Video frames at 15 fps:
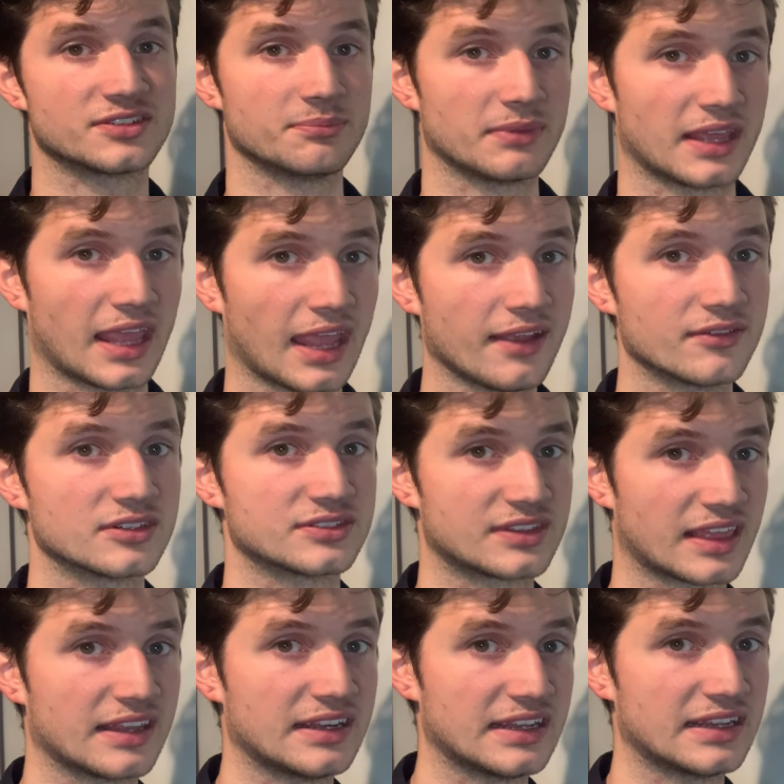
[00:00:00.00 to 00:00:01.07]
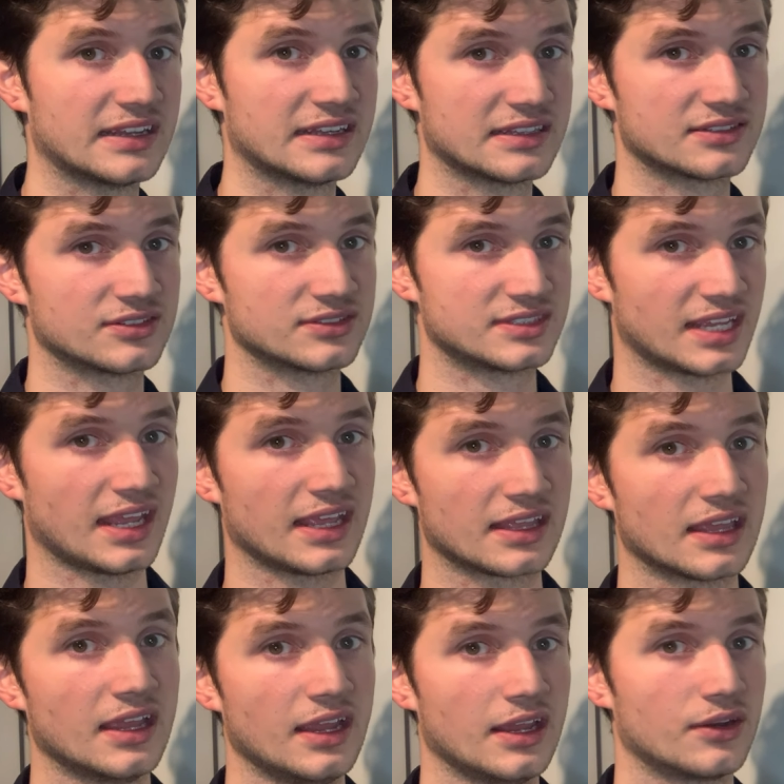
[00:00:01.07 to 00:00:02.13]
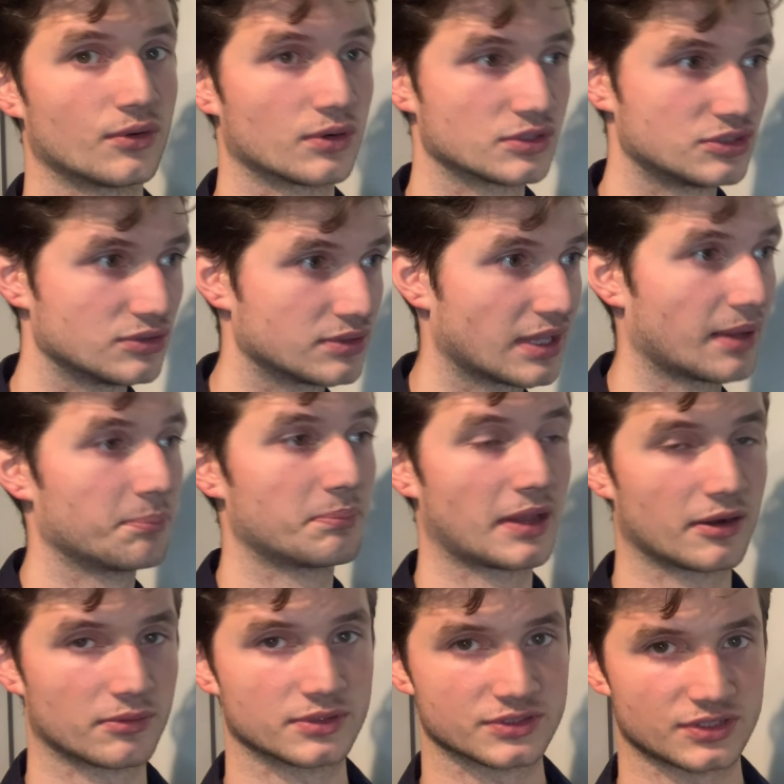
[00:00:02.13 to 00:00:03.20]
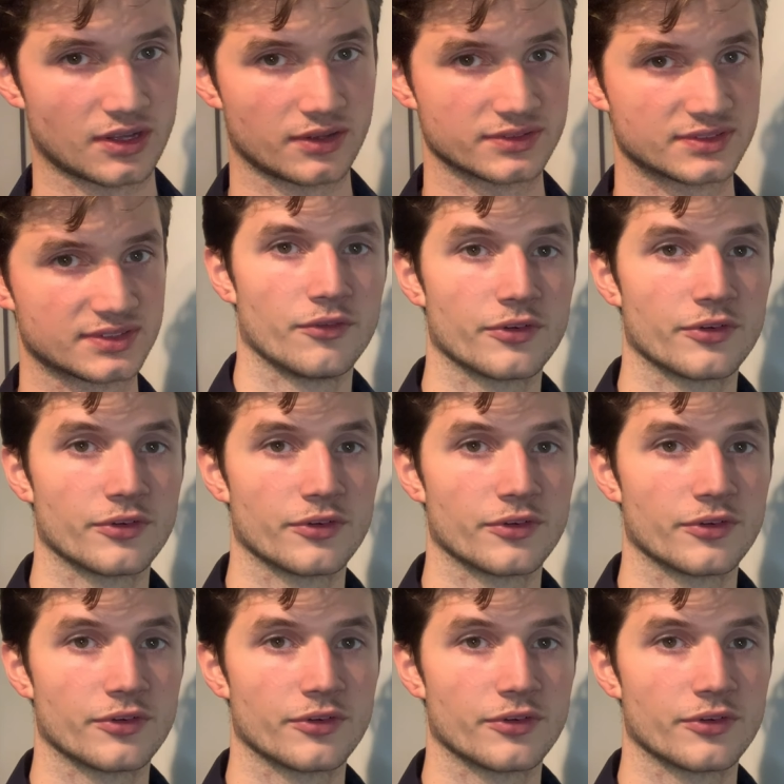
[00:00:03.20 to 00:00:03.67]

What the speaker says: and behaviors they need to take in order to get better results.